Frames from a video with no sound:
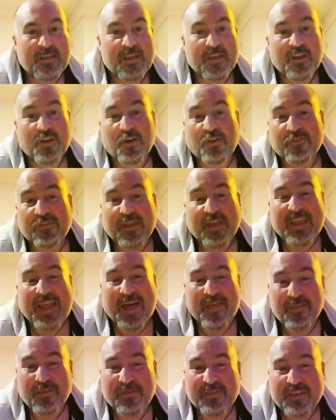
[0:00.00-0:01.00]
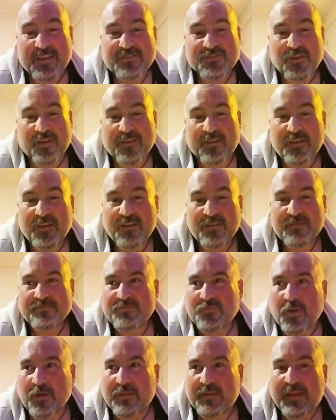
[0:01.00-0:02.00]
And I'll say other things like
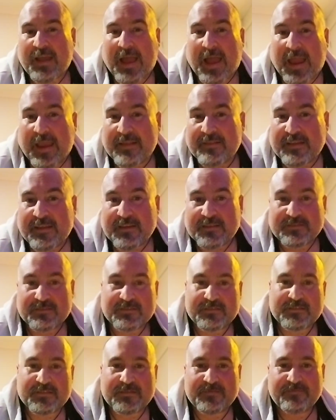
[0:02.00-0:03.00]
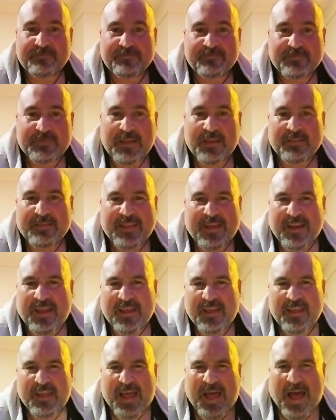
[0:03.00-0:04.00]
aliens
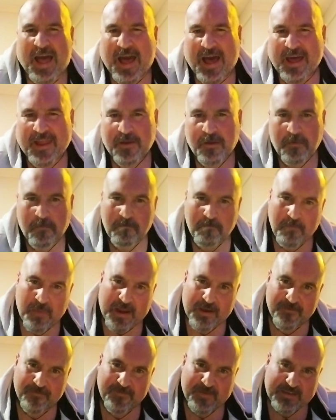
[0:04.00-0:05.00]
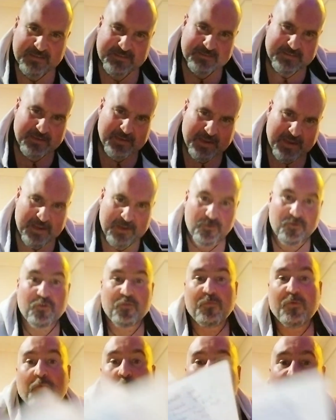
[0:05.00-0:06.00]
that aren't manifested into
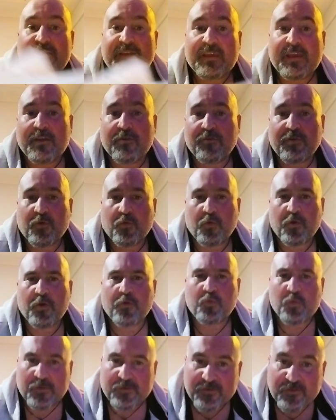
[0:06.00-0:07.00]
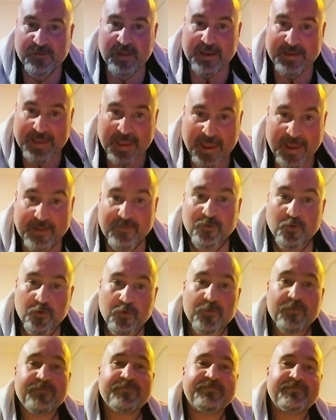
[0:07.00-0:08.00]
the material world, which they can
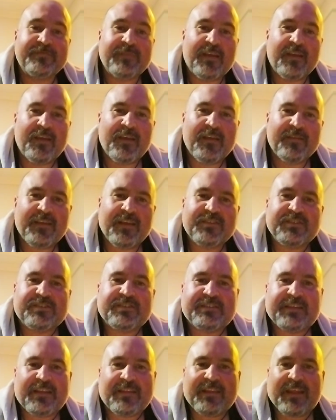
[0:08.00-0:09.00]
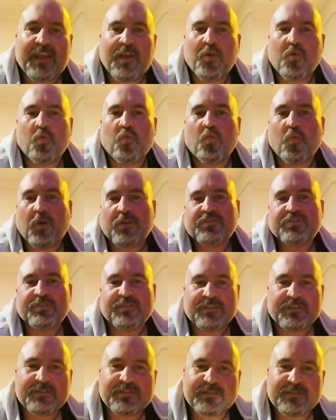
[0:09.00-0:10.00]
do. They're just sitting there watching
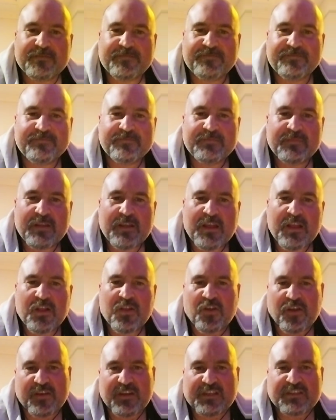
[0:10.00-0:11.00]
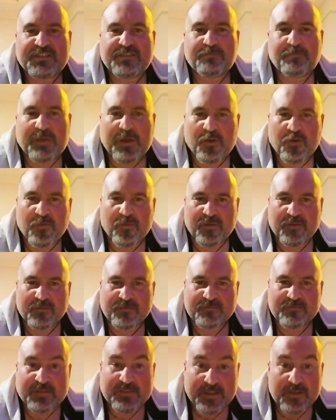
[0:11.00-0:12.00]
us like an experiment.
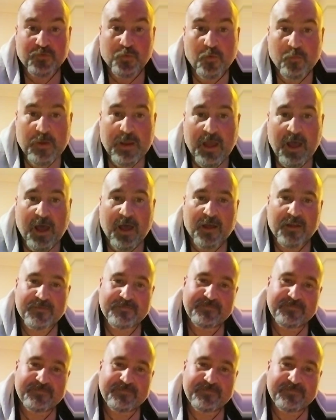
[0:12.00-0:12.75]
And that's what we are.